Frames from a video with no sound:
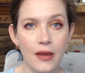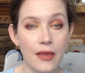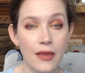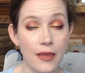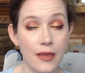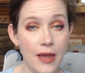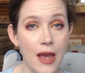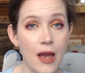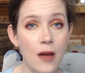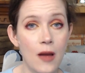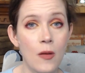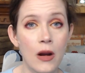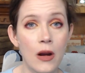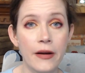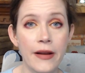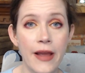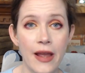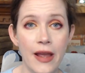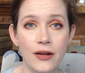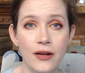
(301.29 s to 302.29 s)
Thou
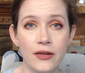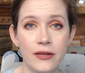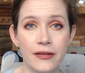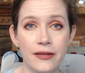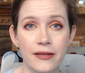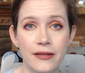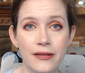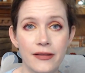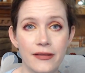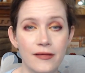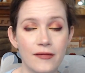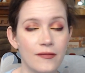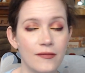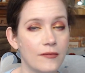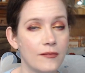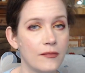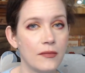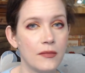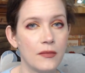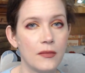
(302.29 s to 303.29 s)
art ashes,
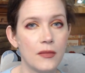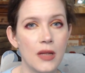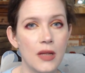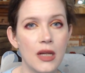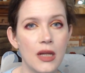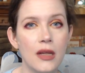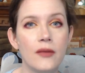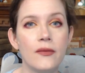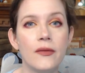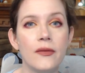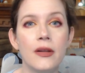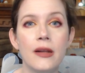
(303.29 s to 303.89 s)
even